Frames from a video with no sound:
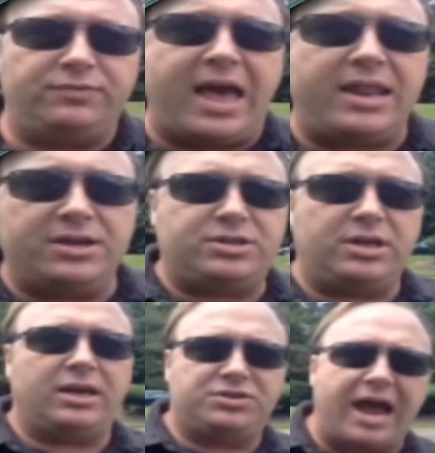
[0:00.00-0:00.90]
that
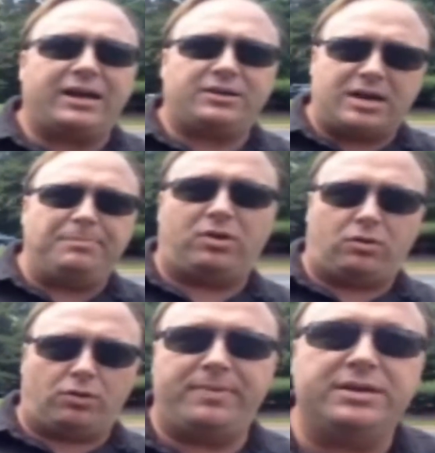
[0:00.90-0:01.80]
is that is the
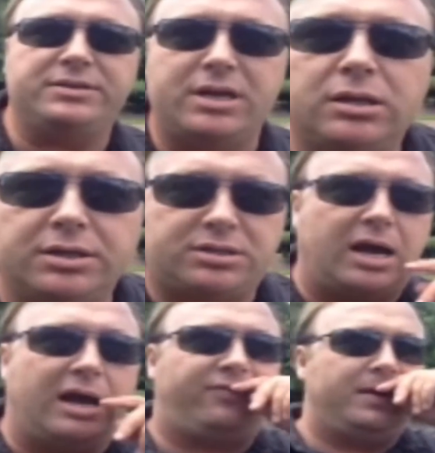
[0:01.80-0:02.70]
exact type of group
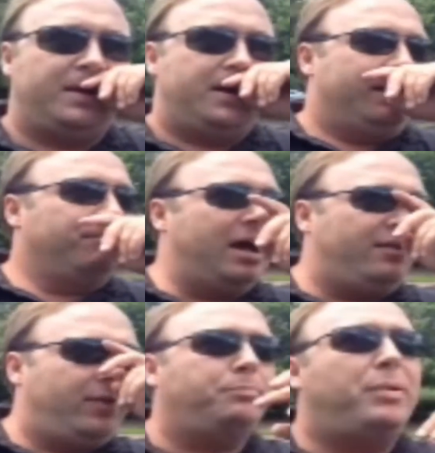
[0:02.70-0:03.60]
that is into this stuff.
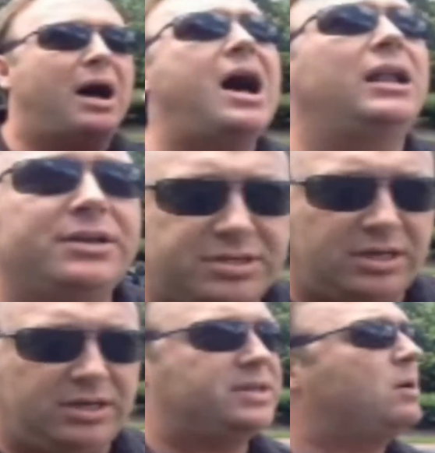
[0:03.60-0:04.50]
But their
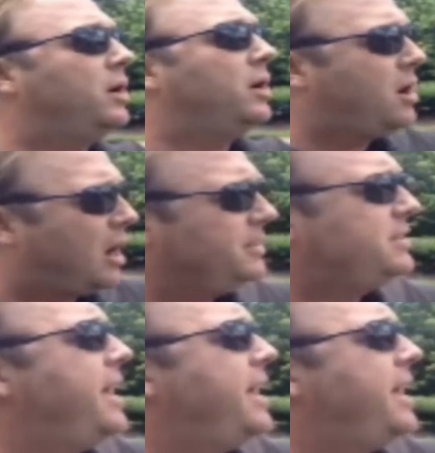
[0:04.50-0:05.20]
policies, they